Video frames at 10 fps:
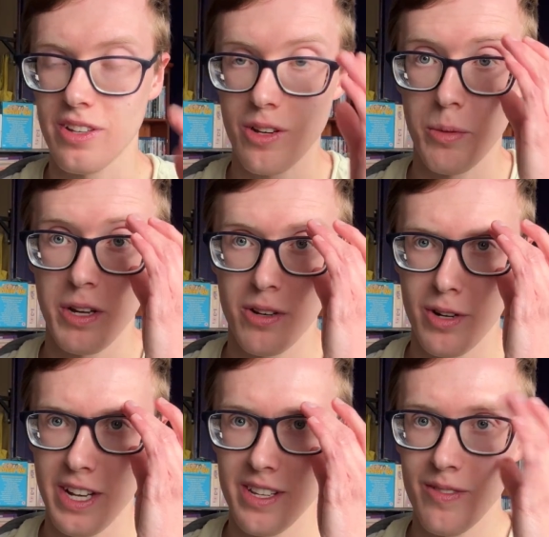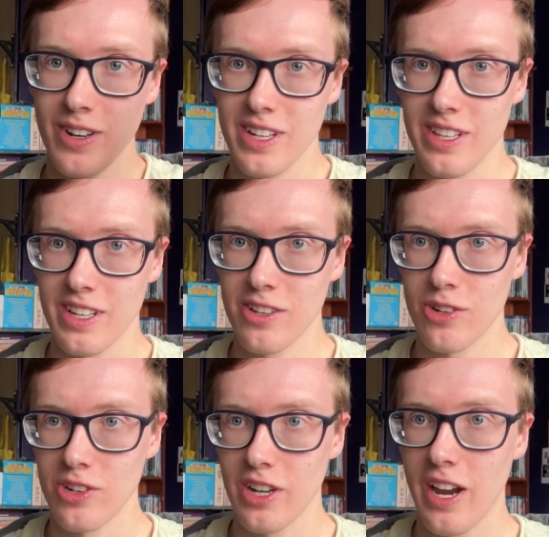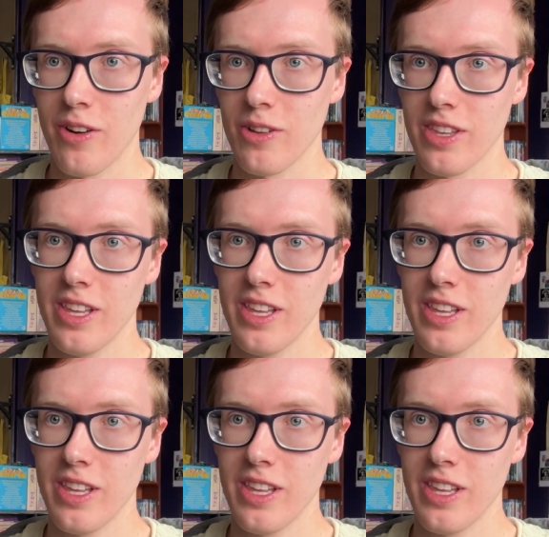comic created by like George and Harold,